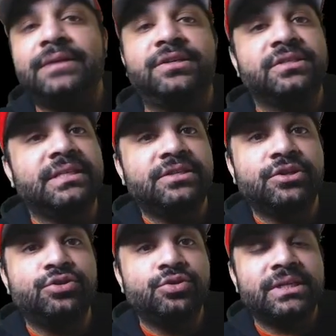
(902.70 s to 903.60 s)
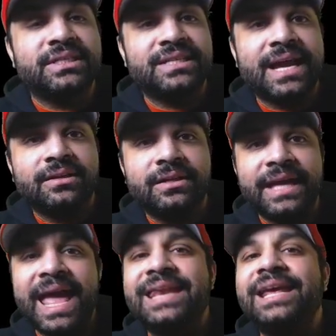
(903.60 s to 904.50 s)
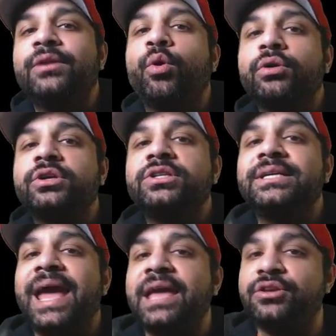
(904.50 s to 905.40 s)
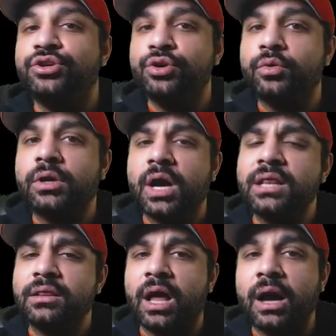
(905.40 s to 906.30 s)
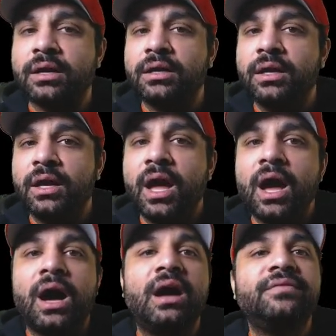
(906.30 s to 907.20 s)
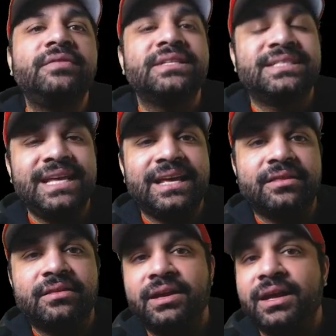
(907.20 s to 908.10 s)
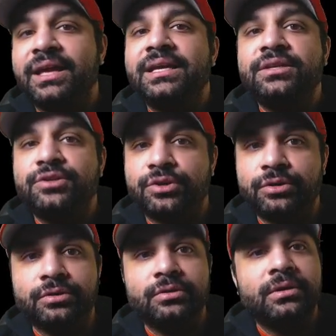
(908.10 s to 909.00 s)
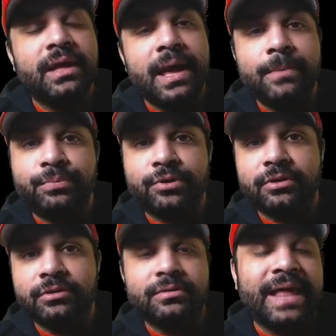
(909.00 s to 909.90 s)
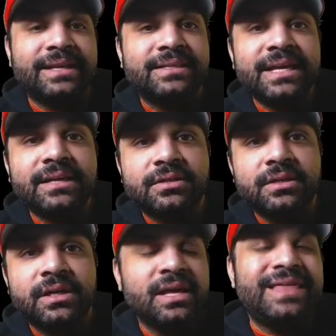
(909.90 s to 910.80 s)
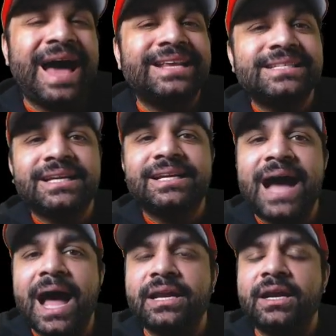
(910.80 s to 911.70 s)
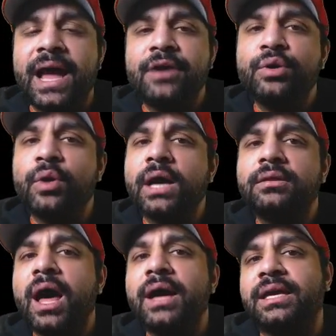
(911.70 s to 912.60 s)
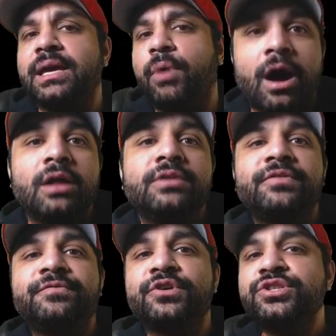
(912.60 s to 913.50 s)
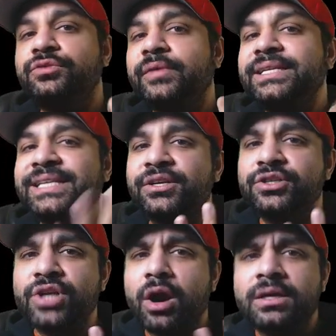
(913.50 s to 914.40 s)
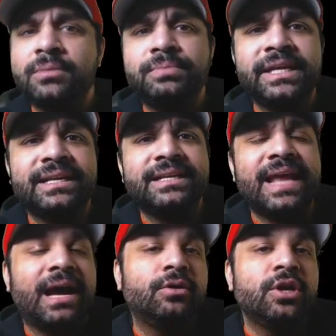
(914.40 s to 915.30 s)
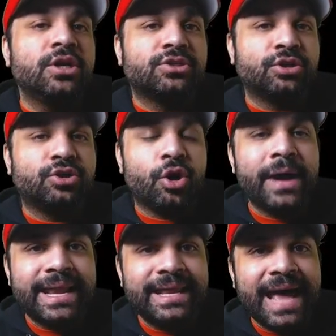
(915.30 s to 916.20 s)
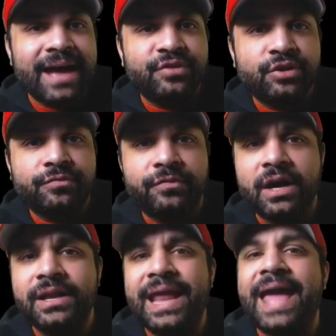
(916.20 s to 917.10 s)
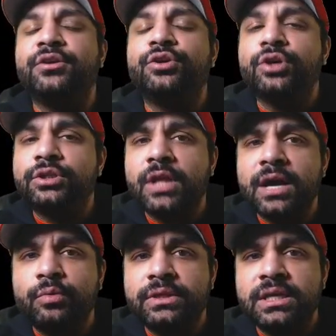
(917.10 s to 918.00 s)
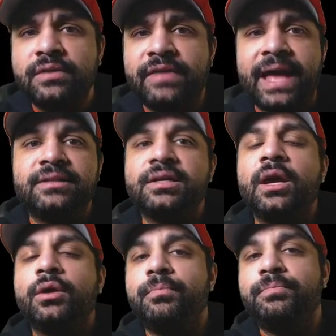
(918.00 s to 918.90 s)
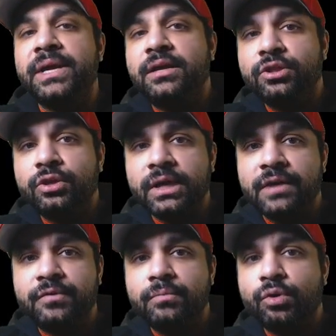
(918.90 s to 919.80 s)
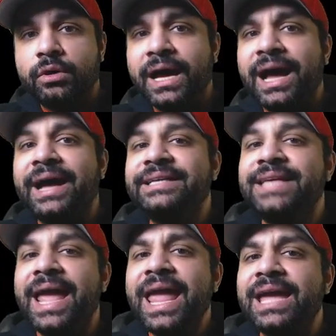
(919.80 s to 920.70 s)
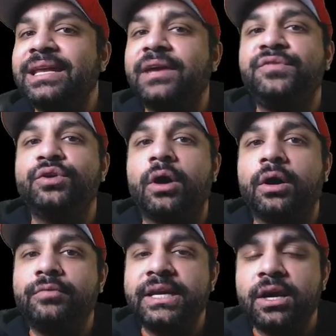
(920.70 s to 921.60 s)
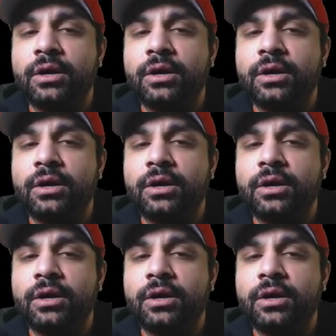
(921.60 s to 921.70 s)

and just need to do this cycle again in order to get your unlock of Sith Eternal Emperor. That is it. That is the guide on how you unlock him. All of the first 3 tiers are completed now. So go ahead and have your fun and good luck with the event. Be on the lookout for more guides. And if you already